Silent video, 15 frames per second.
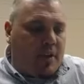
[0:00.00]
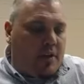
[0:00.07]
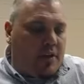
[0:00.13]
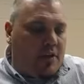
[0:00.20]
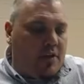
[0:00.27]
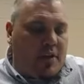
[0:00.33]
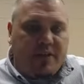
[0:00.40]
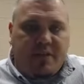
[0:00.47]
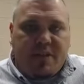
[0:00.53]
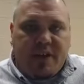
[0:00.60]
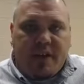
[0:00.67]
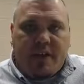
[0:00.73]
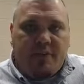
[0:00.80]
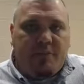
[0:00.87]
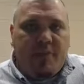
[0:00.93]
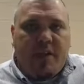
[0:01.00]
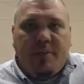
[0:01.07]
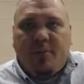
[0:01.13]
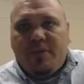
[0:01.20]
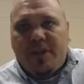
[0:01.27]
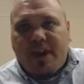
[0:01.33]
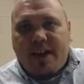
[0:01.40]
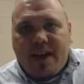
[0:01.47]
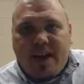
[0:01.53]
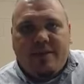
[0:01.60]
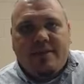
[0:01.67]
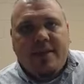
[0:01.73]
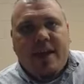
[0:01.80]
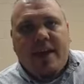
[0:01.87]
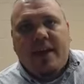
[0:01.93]
You can think of people like
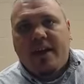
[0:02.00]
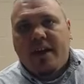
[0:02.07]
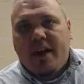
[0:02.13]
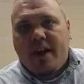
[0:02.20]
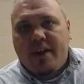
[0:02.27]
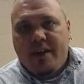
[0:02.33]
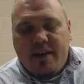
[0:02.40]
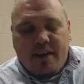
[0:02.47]
Isaiah,